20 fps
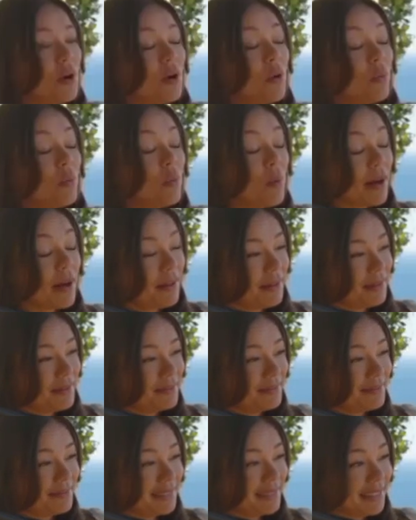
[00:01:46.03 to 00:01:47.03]

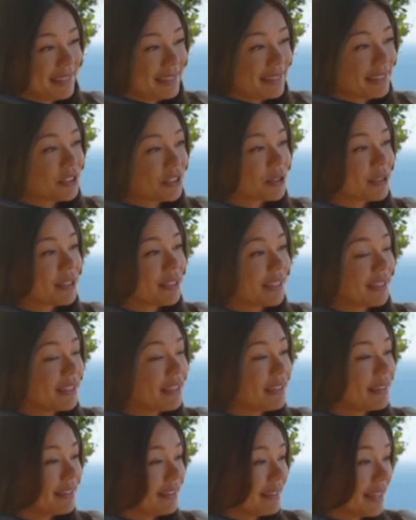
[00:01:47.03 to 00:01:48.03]
Well, it's
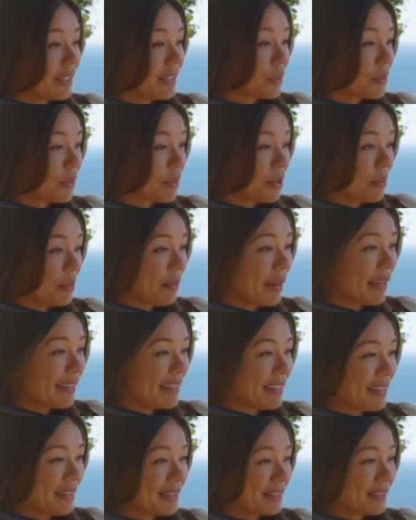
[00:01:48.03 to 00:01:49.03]
interesting. That's where your
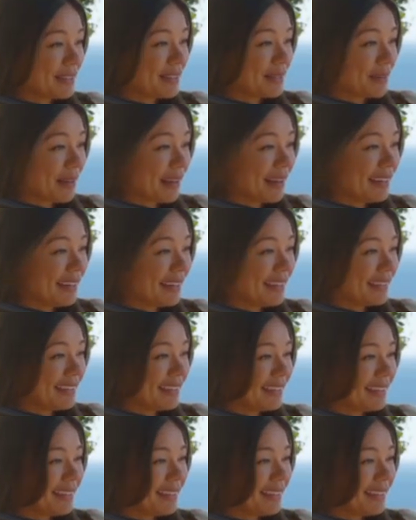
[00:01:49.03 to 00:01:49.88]
mind goes, right?